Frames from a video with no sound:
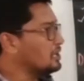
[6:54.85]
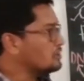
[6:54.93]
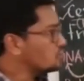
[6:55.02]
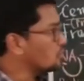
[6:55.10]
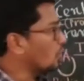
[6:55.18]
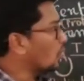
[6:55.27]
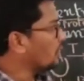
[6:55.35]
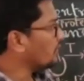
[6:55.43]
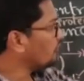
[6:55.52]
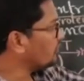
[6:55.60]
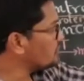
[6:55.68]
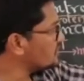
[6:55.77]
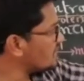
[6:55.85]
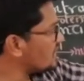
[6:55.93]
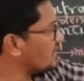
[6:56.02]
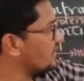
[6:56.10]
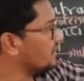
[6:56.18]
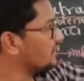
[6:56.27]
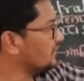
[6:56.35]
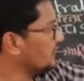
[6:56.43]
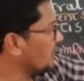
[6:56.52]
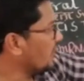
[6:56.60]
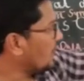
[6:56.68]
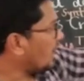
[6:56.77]
So if you see
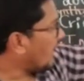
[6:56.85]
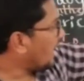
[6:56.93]
here, I